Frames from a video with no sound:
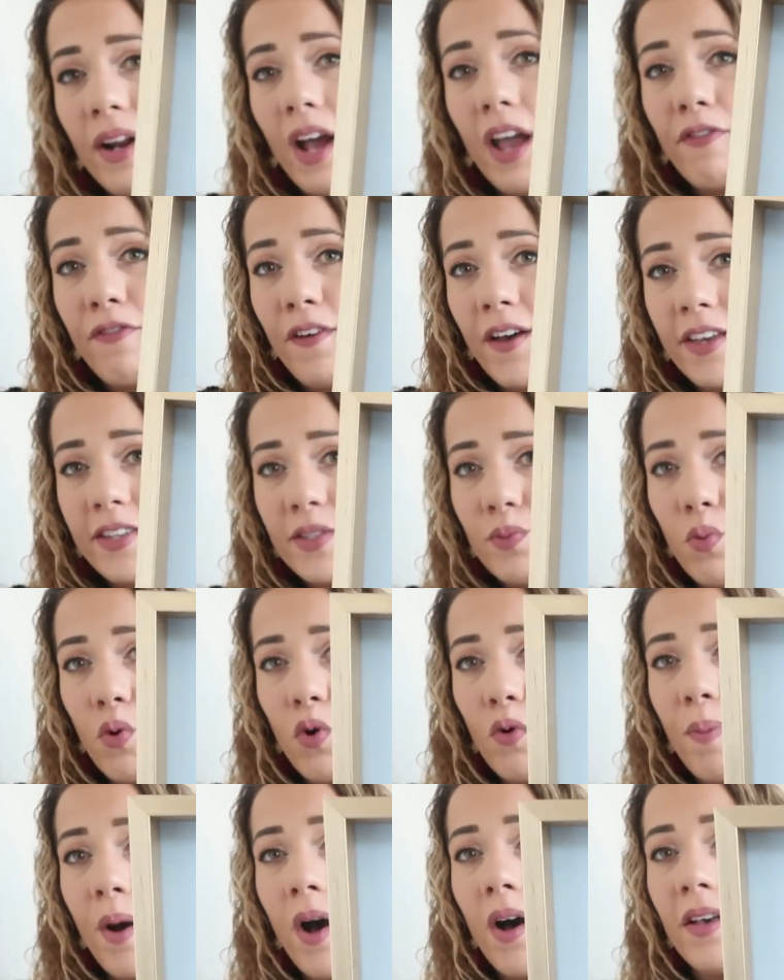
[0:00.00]
I first
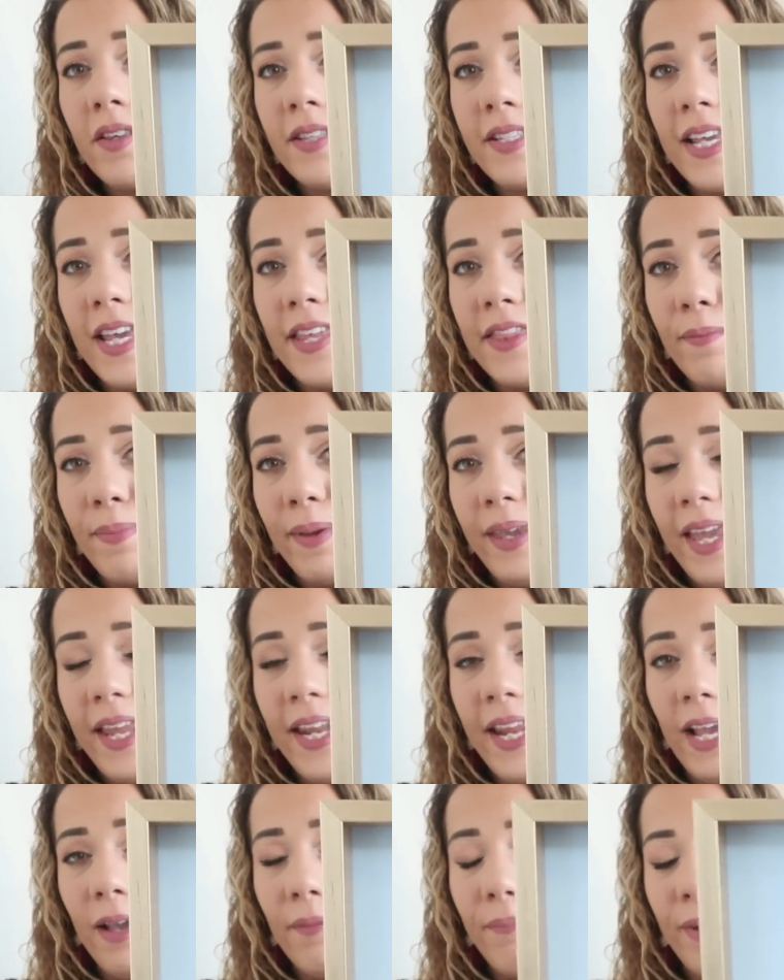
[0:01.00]
walked past it in the
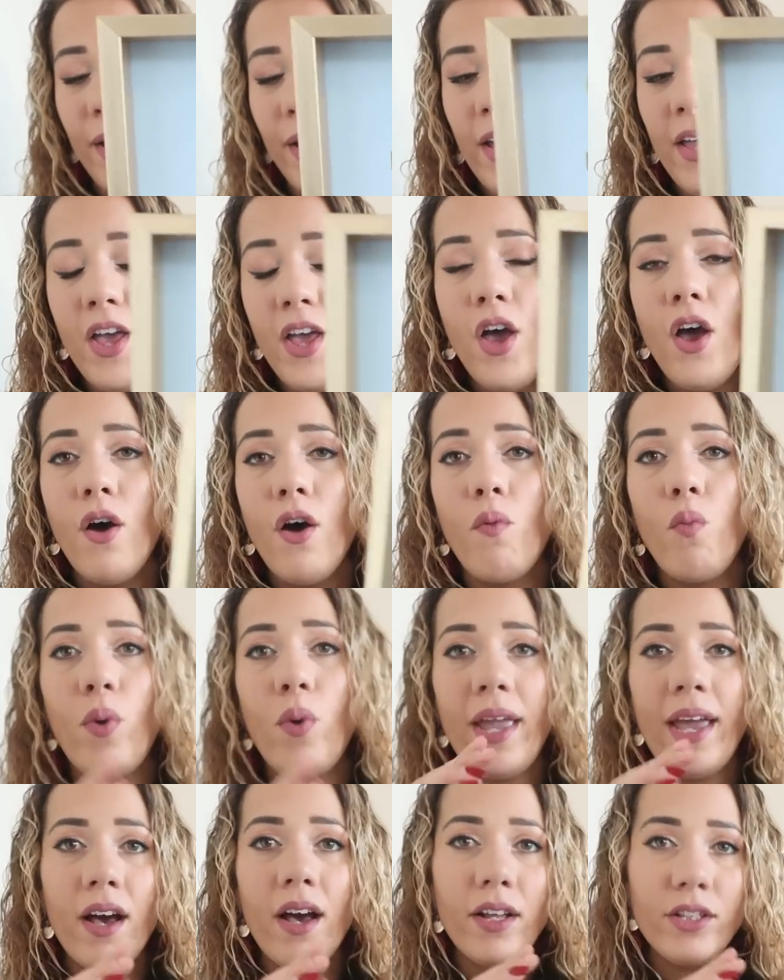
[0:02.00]
beginning, but
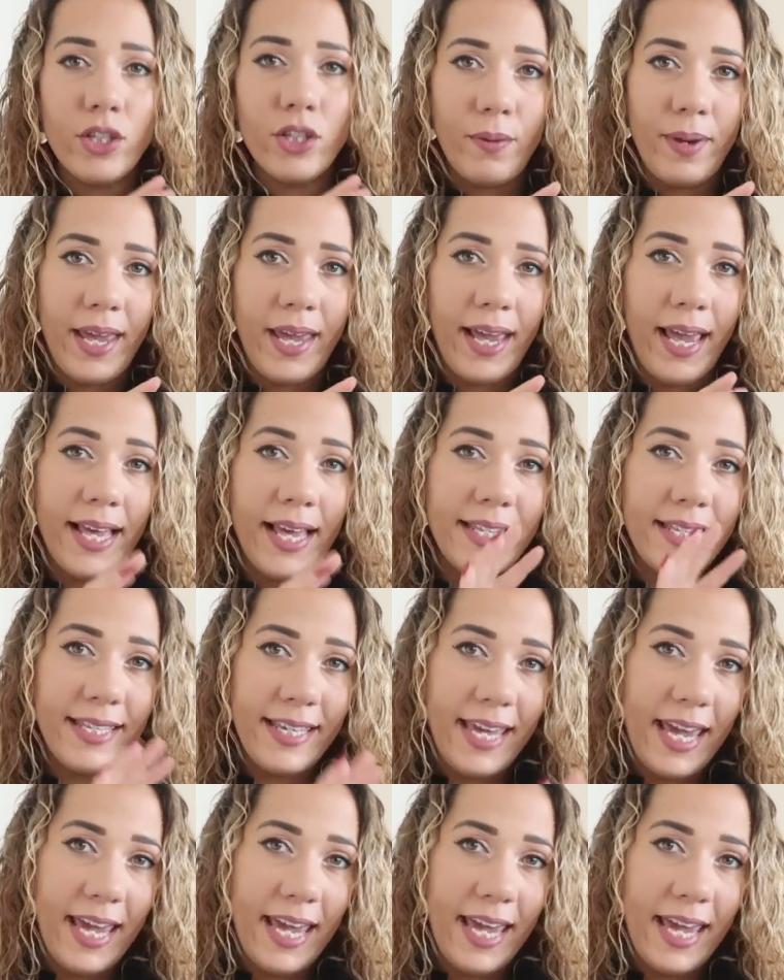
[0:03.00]
we are doing a